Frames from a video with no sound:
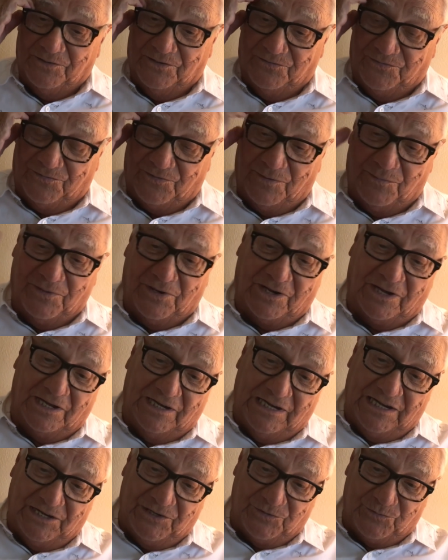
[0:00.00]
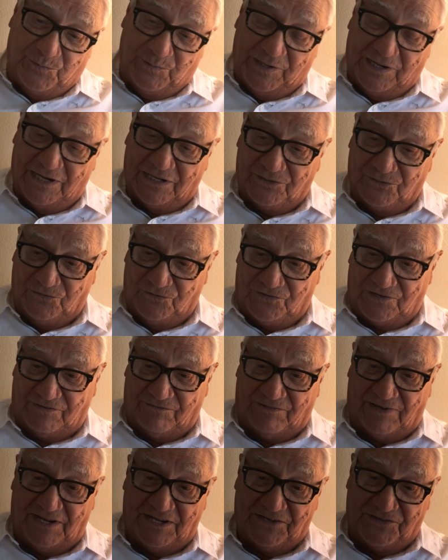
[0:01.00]
from Nogalitos. We got to
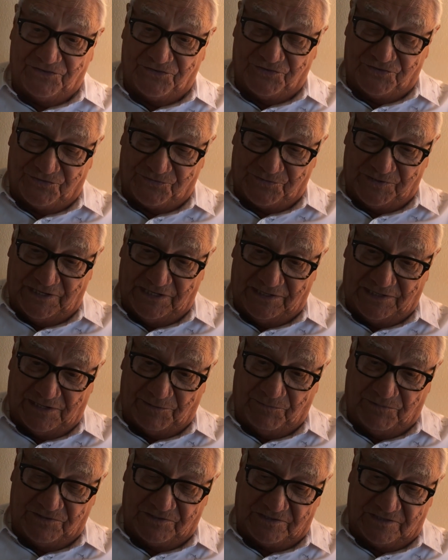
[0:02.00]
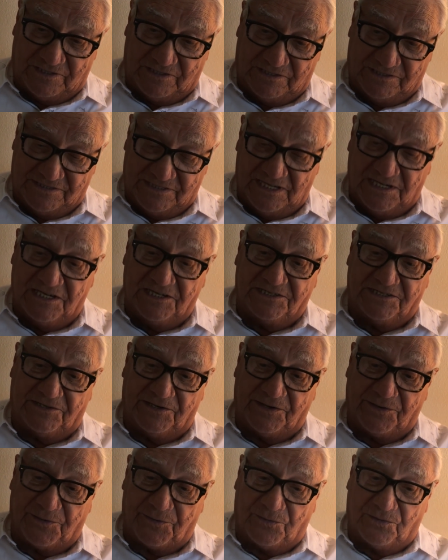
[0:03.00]
Zavalla Street. That was a
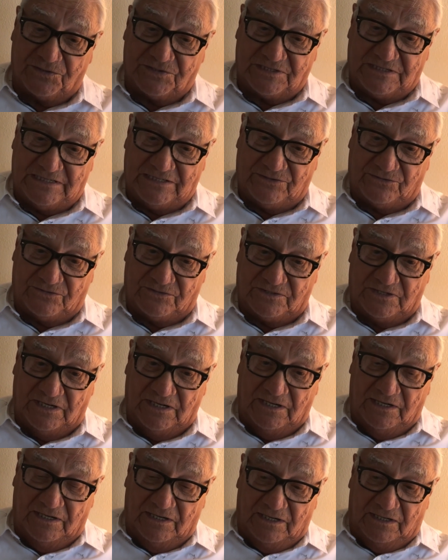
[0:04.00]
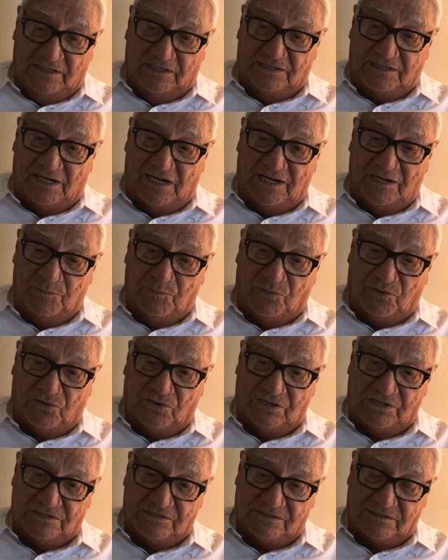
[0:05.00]
sanitary grocery, those Italian
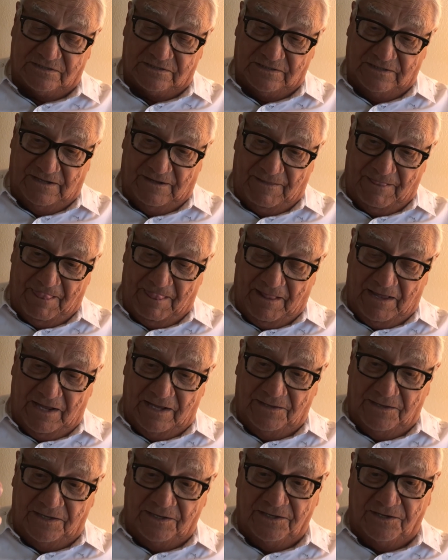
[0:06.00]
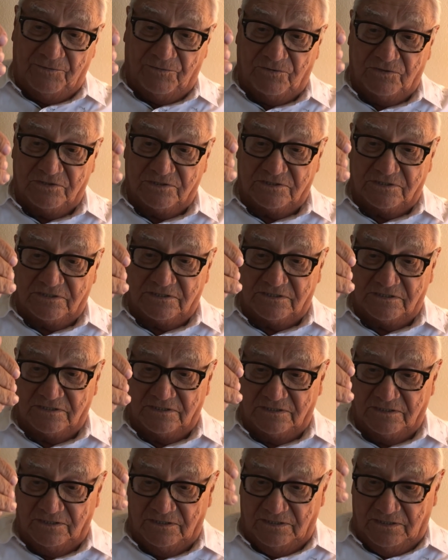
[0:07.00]
boys. And then there was
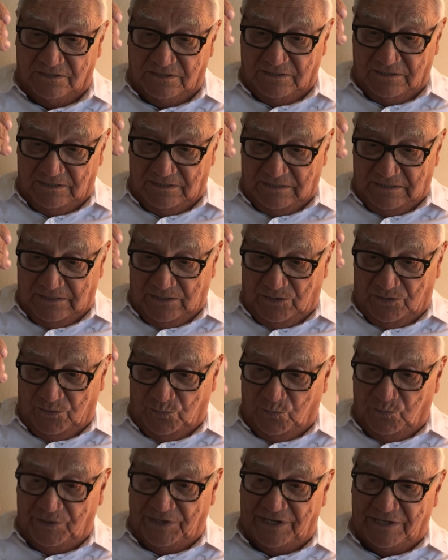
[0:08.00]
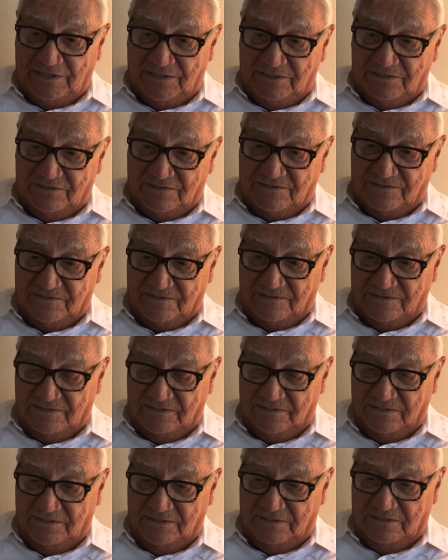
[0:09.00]
Wynn's,
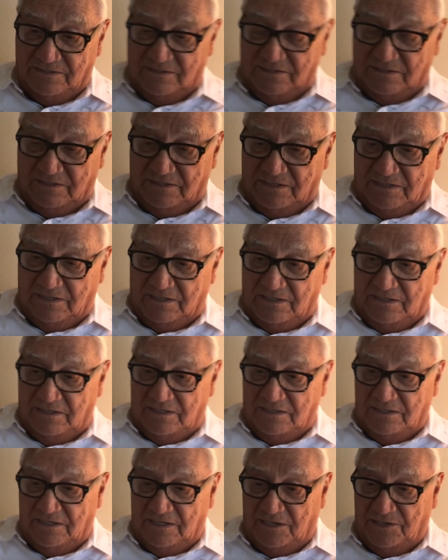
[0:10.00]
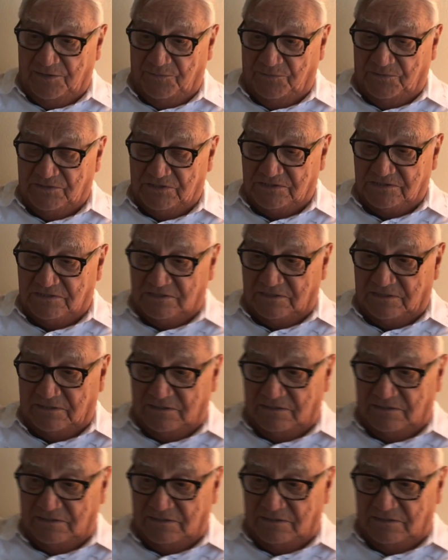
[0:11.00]
and then it was